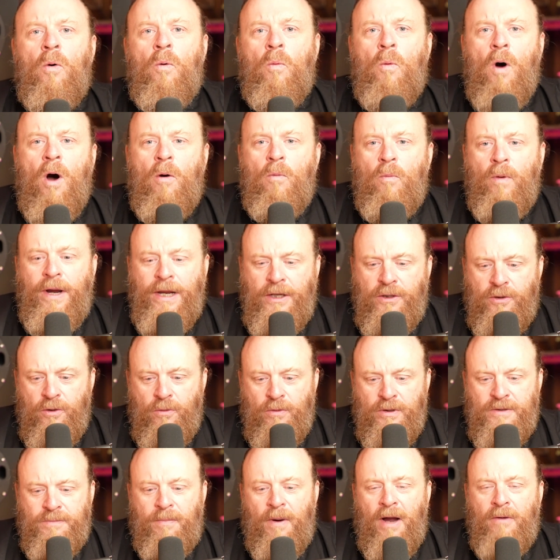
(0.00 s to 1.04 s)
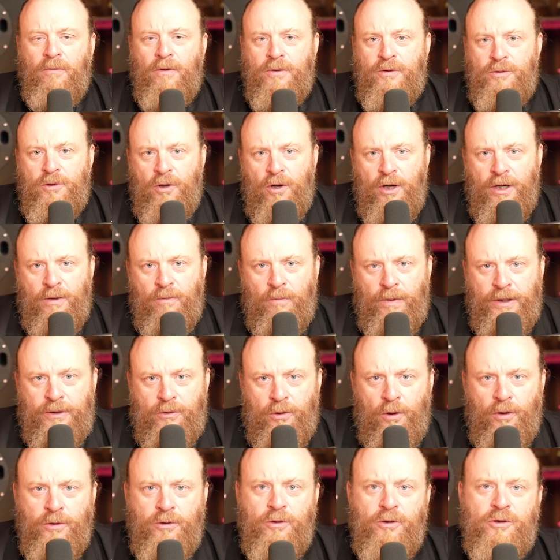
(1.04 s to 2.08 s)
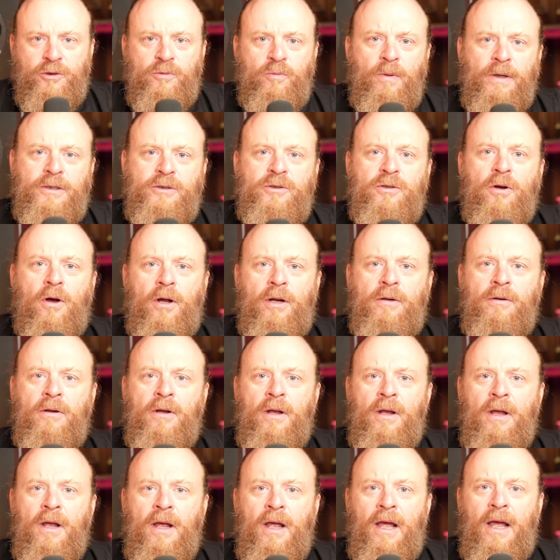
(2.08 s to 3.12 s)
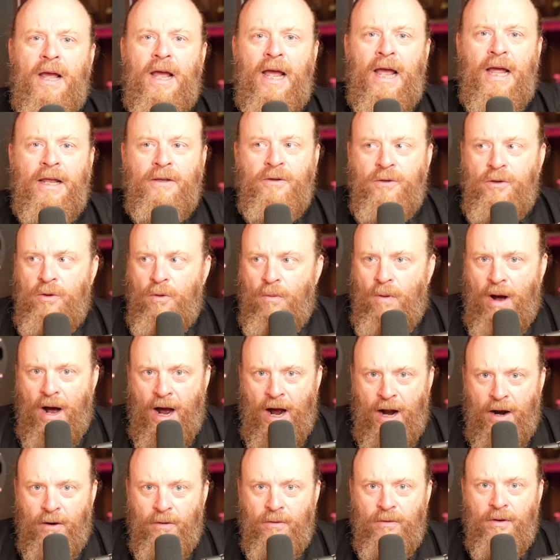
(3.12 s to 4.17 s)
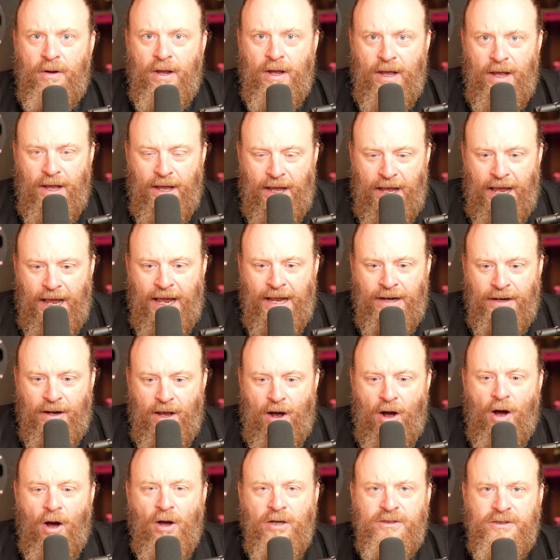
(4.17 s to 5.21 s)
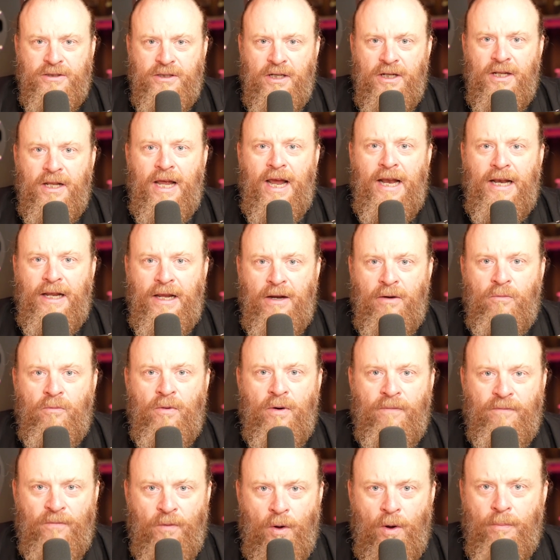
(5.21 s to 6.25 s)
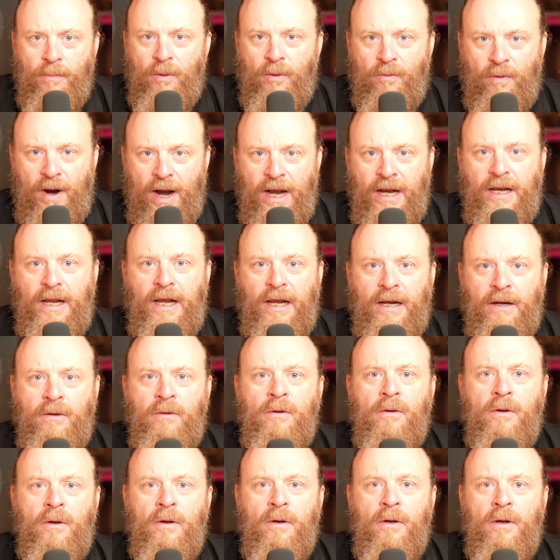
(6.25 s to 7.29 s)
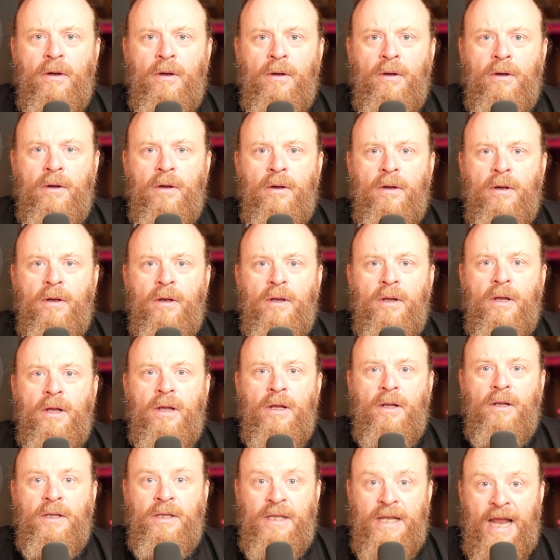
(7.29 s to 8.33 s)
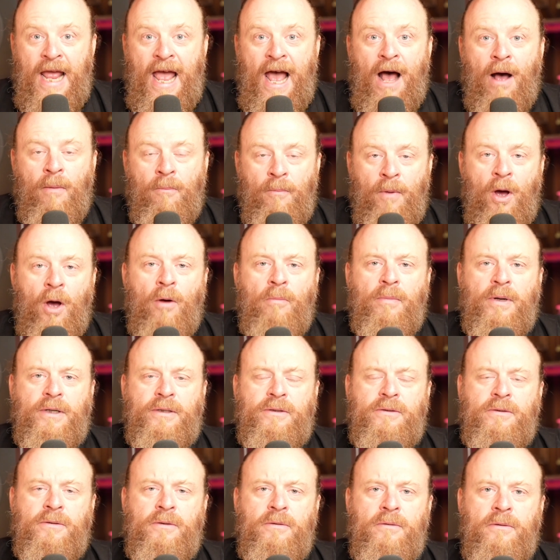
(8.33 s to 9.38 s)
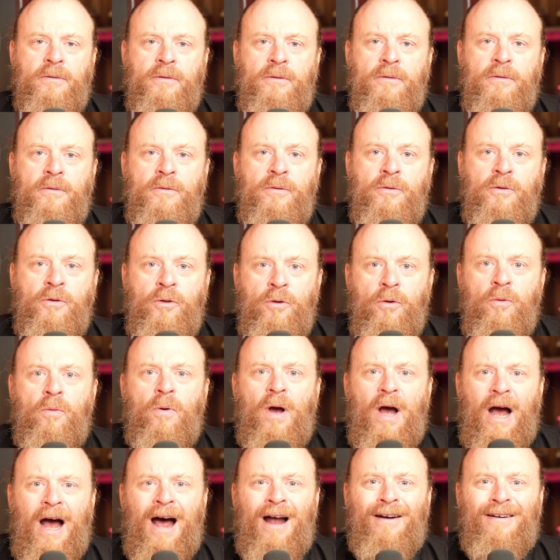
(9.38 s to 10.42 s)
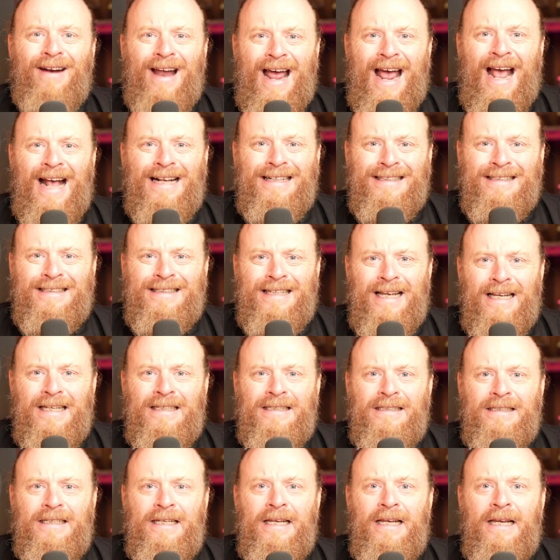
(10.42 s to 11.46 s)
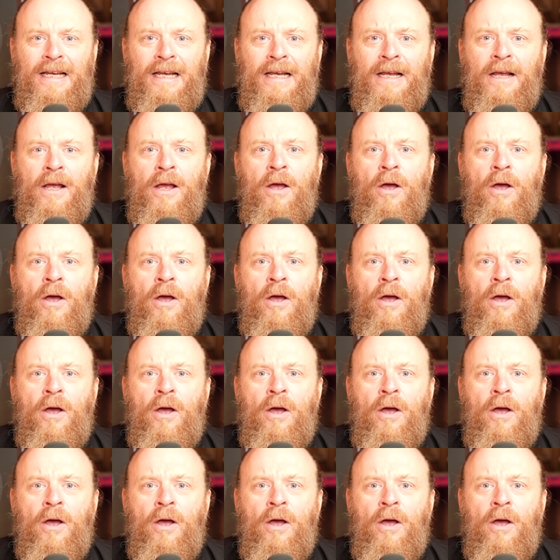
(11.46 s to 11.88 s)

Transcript: what we do is by returning, we turn your switch on, and you are an oscillating, reverberating now moment. You are accessing